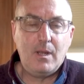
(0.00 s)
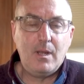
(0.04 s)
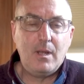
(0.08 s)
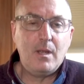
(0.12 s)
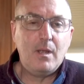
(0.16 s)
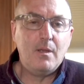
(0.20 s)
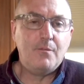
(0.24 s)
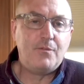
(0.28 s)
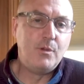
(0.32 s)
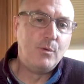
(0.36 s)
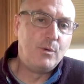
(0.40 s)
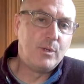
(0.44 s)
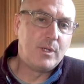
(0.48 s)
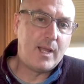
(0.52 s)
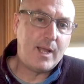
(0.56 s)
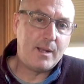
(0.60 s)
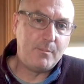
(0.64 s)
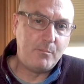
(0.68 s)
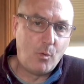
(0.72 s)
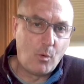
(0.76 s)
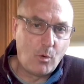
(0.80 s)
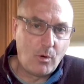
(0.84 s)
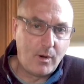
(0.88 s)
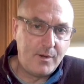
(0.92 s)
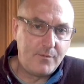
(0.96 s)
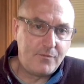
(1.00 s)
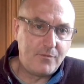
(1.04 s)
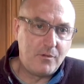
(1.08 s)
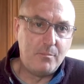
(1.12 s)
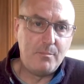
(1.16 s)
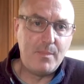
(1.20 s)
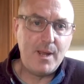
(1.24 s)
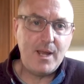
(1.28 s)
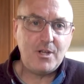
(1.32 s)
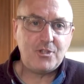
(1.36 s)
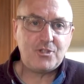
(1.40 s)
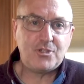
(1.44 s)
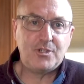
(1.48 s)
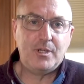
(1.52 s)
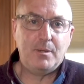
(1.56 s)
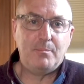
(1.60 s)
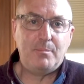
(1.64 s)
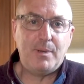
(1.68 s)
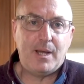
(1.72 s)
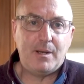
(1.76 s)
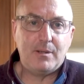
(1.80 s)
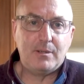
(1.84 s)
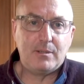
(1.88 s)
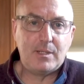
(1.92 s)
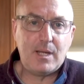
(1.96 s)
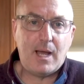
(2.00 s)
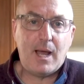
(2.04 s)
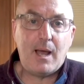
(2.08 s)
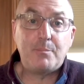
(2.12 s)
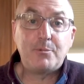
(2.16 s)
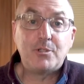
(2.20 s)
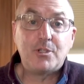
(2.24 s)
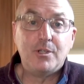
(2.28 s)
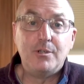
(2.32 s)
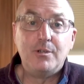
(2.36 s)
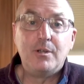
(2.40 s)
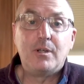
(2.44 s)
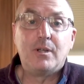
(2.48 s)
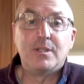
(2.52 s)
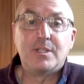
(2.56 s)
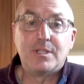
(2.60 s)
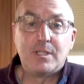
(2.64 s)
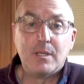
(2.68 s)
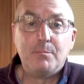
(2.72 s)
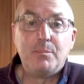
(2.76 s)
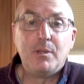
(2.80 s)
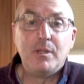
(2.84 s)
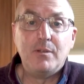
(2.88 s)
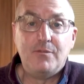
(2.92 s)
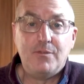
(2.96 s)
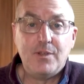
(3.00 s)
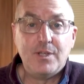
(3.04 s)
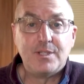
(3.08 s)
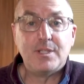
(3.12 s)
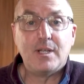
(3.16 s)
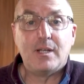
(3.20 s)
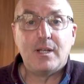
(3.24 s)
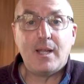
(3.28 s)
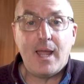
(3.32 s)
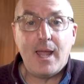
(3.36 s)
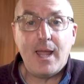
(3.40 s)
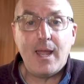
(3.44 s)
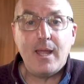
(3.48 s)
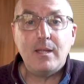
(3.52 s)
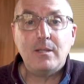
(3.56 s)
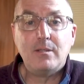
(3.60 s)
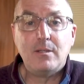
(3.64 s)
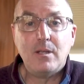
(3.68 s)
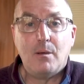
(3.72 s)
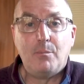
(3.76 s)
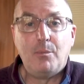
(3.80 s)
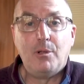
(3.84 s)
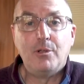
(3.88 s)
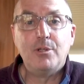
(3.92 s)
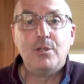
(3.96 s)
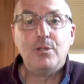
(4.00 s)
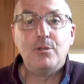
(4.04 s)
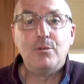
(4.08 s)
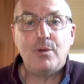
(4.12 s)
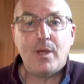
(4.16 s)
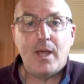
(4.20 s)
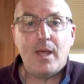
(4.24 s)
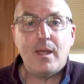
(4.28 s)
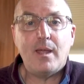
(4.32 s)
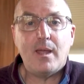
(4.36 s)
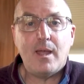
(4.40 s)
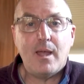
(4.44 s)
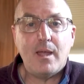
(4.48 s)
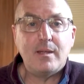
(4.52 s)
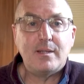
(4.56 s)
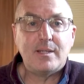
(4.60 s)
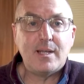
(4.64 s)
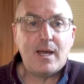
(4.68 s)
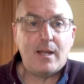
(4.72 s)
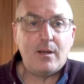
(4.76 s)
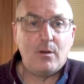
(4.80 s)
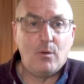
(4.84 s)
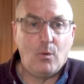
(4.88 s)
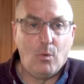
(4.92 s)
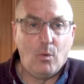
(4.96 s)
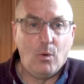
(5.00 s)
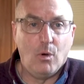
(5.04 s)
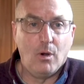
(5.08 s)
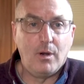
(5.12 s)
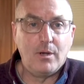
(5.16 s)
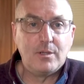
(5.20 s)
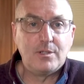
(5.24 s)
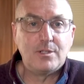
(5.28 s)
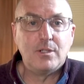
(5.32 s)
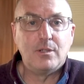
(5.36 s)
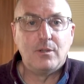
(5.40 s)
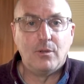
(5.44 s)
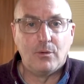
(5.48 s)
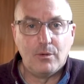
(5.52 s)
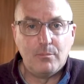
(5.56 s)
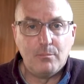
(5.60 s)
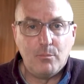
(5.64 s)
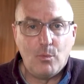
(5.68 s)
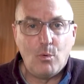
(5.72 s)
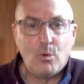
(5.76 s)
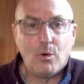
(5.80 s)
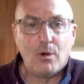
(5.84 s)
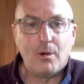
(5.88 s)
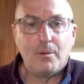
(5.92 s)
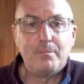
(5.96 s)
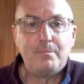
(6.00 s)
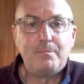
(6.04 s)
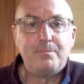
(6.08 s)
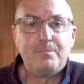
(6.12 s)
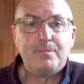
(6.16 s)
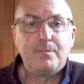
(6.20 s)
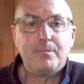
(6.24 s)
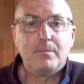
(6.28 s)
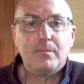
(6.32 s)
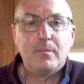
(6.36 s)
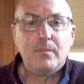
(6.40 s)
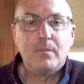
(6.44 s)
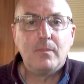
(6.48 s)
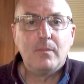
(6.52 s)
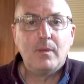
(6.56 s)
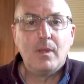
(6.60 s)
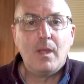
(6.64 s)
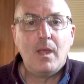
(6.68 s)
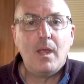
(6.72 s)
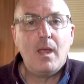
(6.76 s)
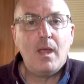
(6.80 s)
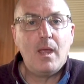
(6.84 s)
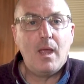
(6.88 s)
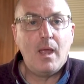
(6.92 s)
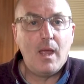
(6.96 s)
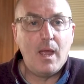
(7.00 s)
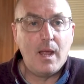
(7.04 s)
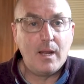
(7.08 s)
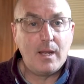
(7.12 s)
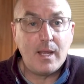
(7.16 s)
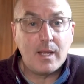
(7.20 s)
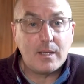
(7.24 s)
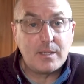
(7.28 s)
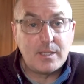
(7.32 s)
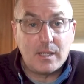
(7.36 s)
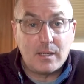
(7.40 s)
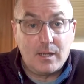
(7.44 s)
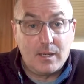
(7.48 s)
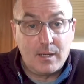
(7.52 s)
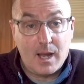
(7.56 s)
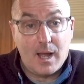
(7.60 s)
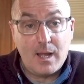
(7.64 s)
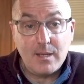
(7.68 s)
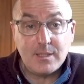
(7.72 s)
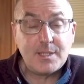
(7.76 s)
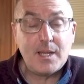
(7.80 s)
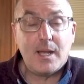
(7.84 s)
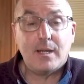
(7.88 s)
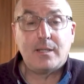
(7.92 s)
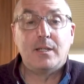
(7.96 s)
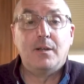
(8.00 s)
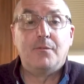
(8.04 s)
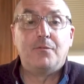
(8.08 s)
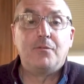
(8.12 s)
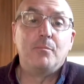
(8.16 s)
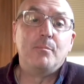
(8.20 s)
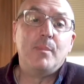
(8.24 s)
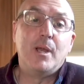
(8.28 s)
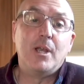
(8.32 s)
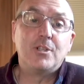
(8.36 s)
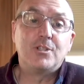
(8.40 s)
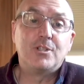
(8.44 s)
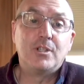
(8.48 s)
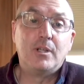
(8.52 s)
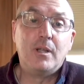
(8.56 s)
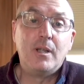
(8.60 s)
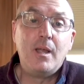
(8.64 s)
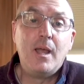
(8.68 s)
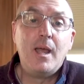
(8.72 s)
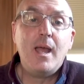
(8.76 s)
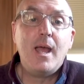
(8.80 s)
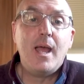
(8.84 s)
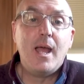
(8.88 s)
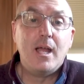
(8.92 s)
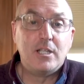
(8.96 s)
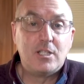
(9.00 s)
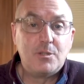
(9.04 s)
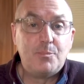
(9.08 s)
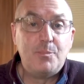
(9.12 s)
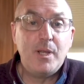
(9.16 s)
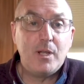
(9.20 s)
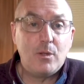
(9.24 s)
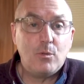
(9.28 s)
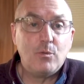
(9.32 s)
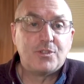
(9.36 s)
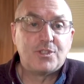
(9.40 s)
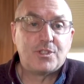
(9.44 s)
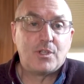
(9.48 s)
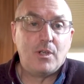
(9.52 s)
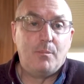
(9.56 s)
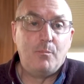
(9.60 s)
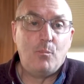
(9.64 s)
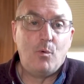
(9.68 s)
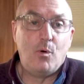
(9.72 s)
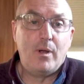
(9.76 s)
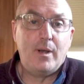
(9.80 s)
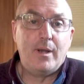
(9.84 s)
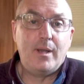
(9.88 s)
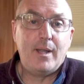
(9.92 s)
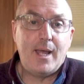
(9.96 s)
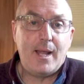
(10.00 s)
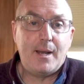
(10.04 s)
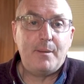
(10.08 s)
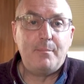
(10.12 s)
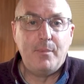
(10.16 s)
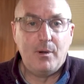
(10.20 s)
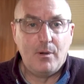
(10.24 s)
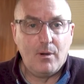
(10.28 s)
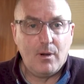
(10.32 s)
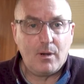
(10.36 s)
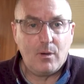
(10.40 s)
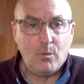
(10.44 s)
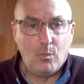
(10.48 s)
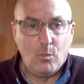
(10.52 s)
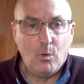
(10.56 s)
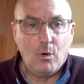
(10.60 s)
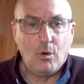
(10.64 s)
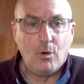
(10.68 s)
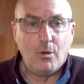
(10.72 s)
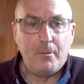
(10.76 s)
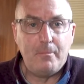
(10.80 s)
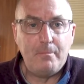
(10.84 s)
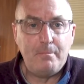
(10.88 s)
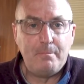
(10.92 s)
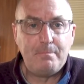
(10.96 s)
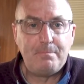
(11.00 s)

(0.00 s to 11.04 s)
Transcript: If you would like more information about adoption, you can simply visit awaa.org to learn more and get contact information and speak with someone at America World.